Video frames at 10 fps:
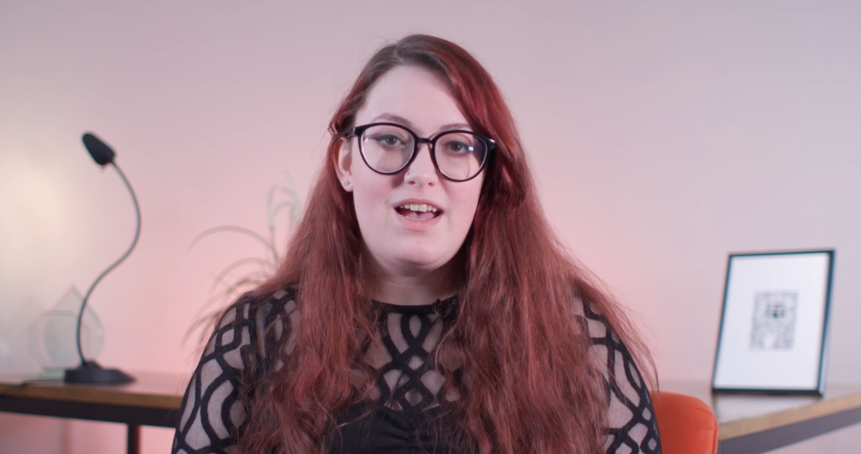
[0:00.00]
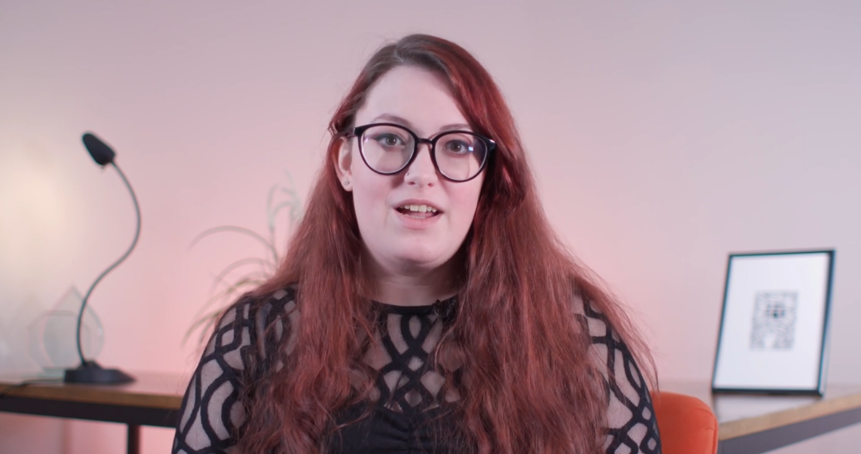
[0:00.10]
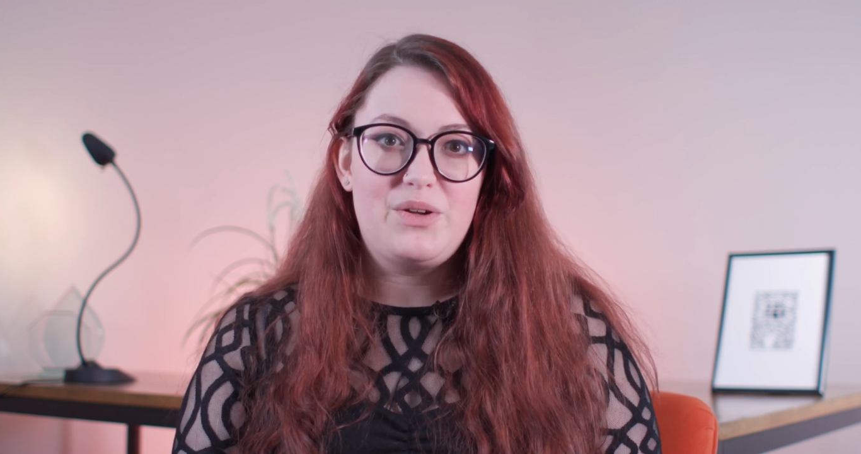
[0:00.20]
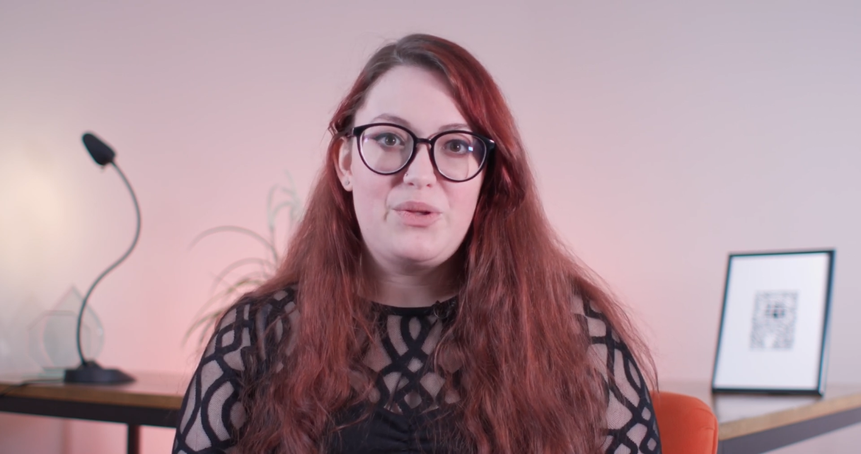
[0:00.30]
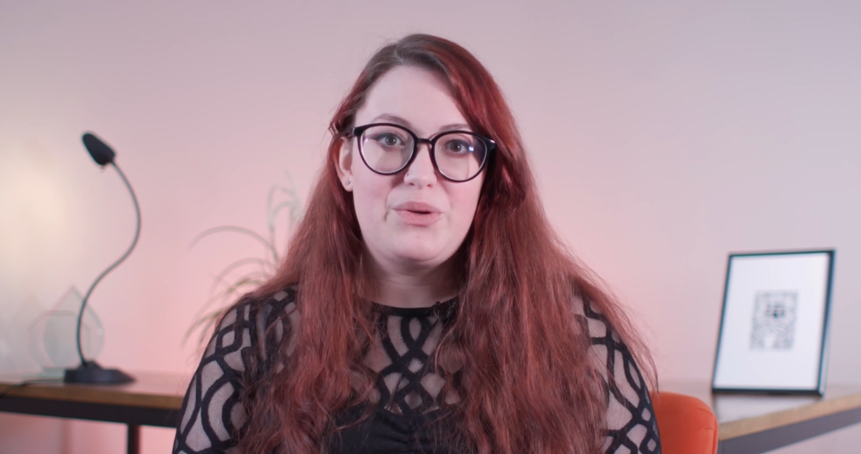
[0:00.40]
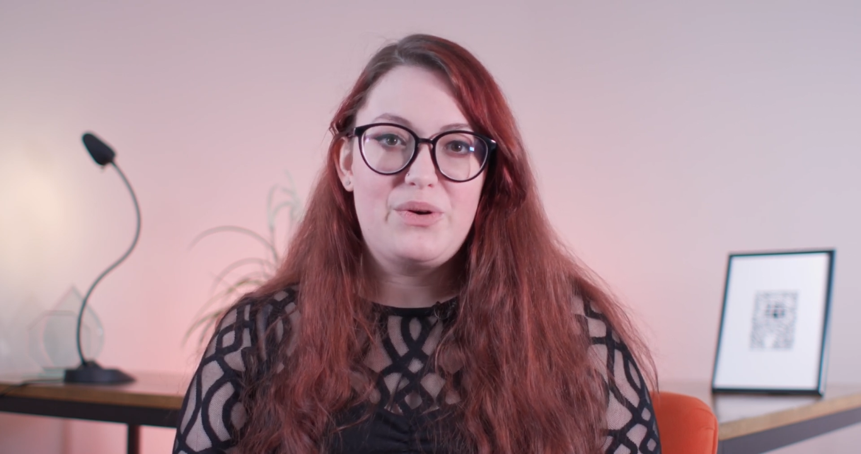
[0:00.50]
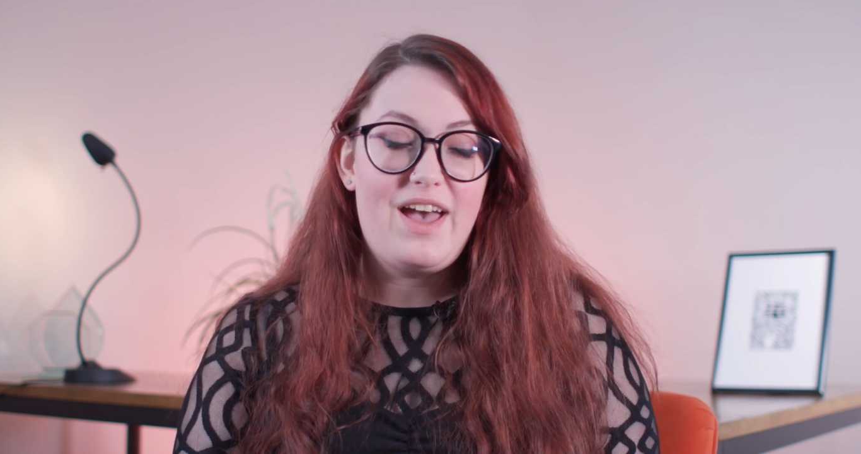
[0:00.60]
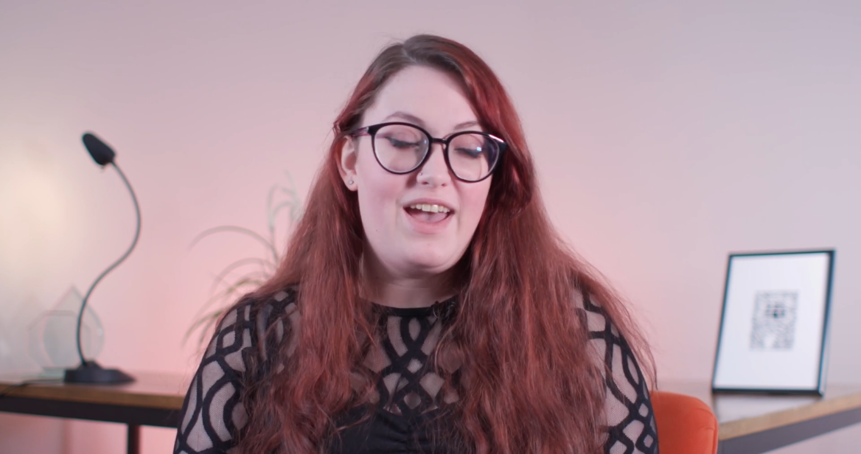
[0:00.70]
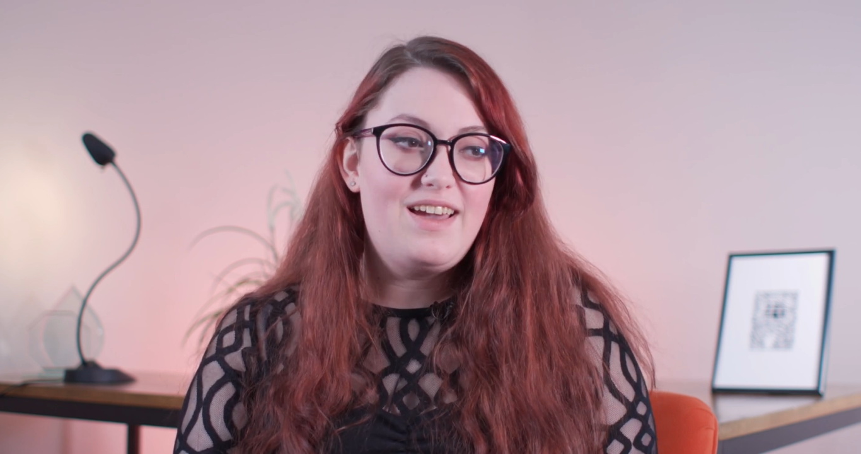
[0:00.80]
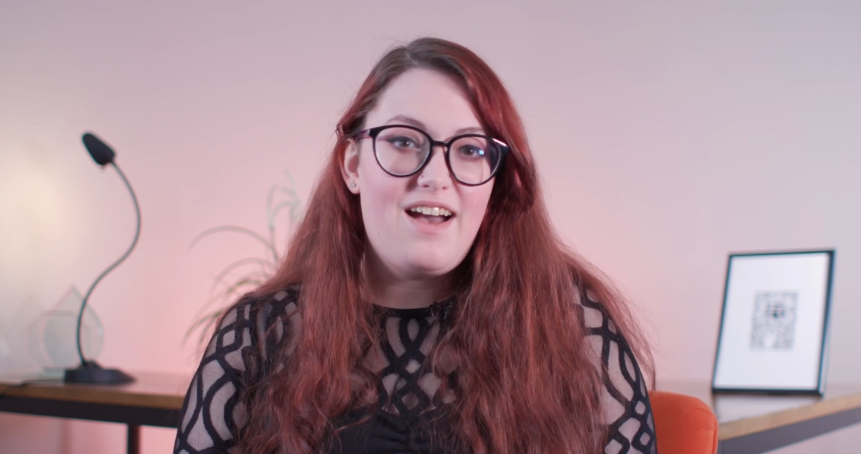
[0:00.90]
and I thought,
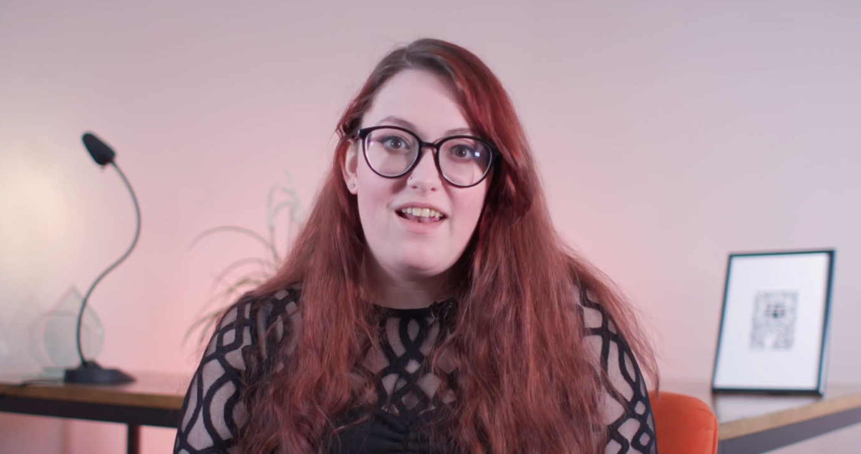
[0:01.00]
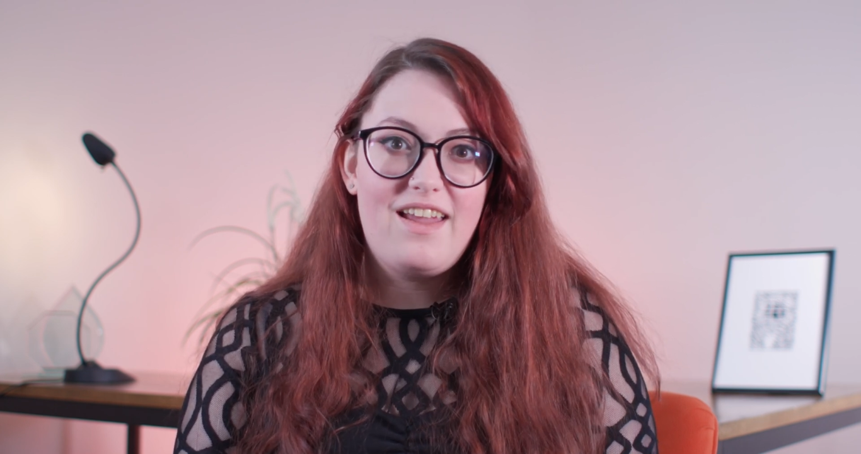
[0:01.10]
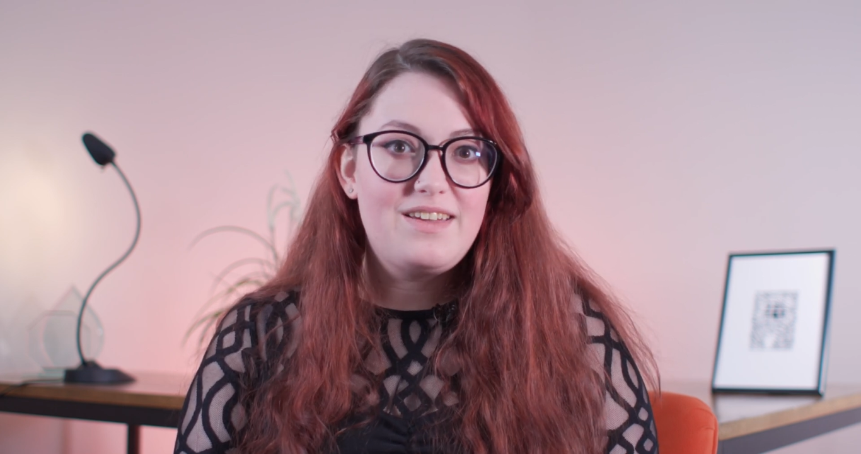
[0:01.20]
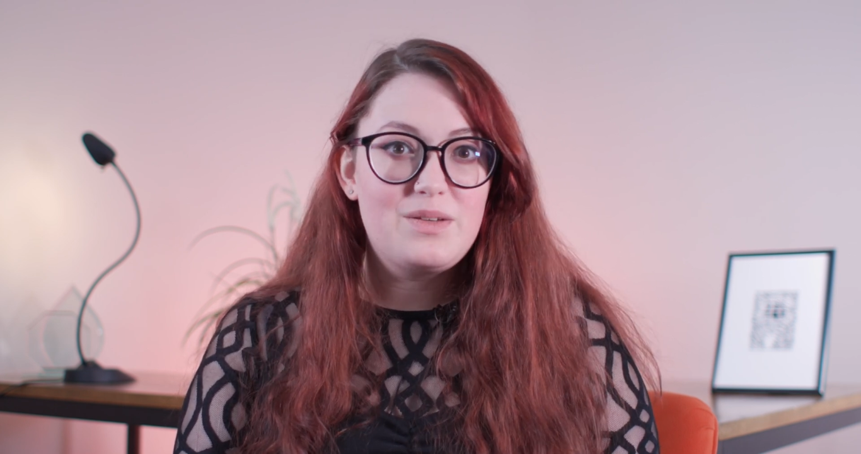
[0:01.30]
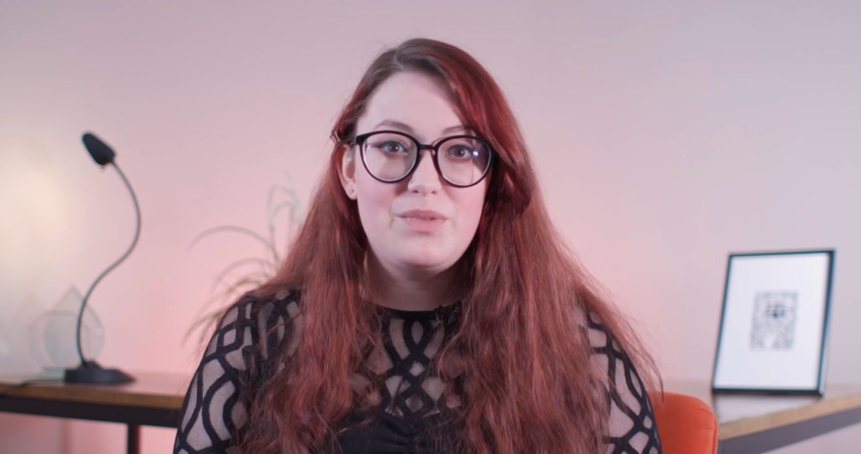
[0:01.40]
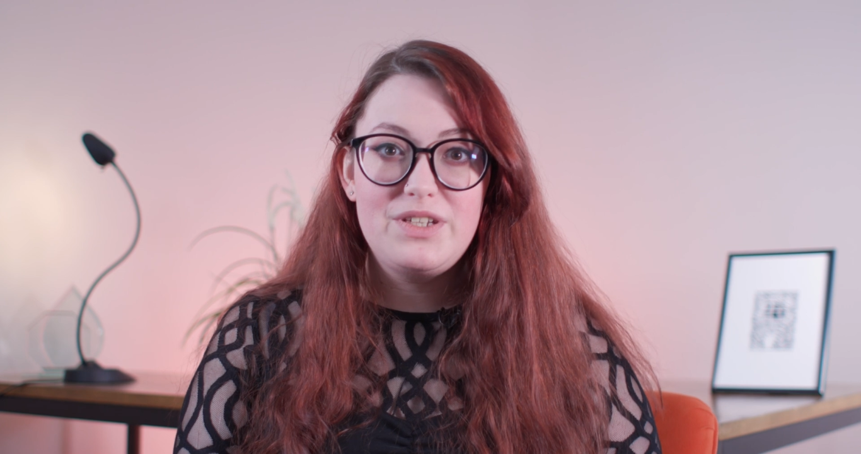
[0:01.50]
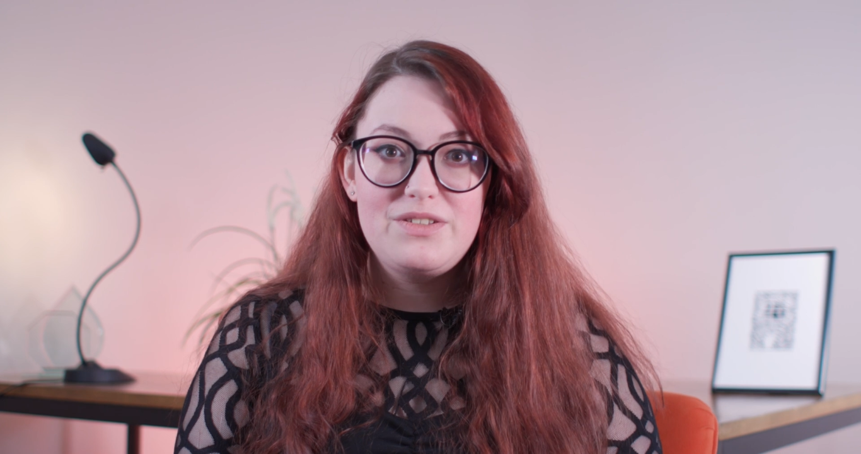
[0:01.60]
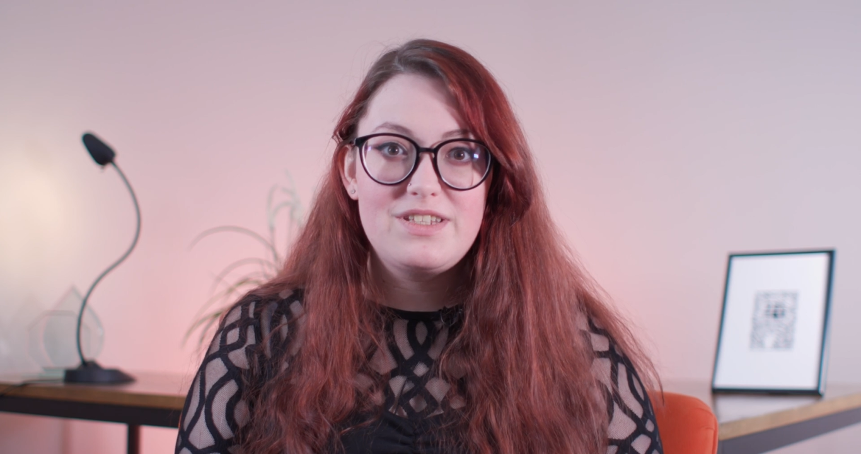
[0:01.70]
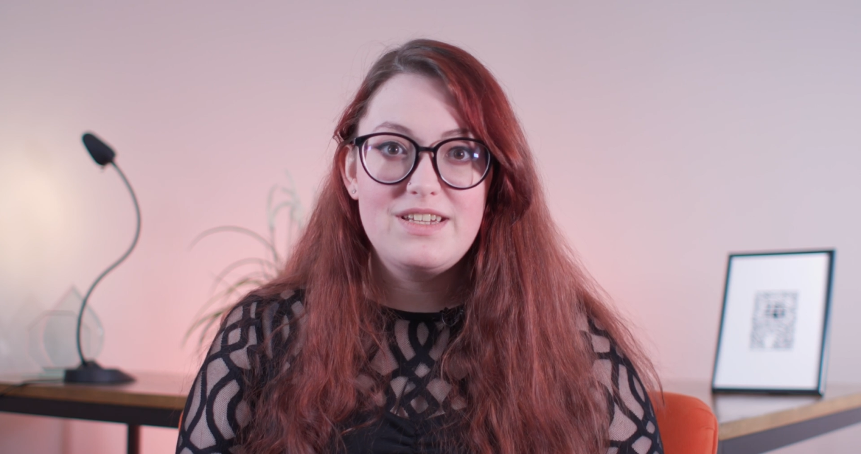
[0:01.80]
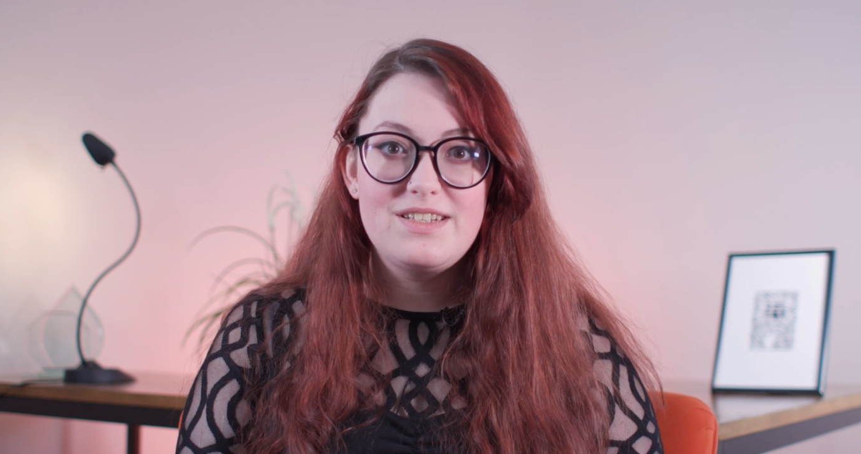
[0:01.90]
hey, I like
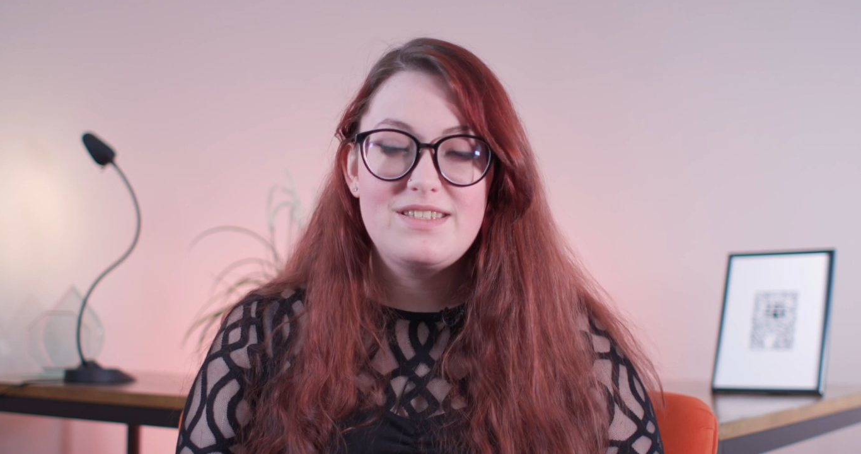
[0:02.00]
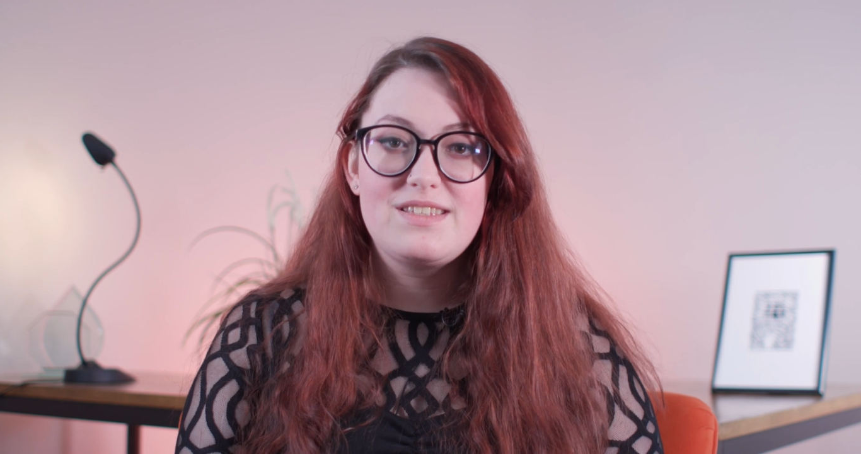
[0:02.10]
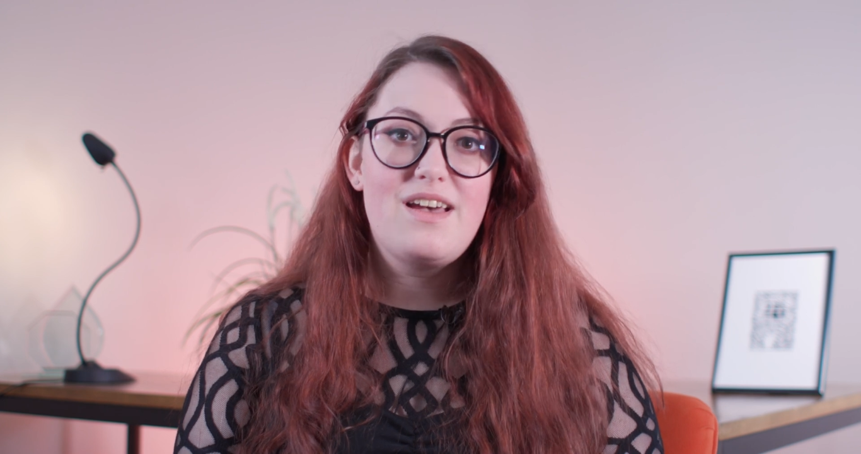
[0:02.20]
computers,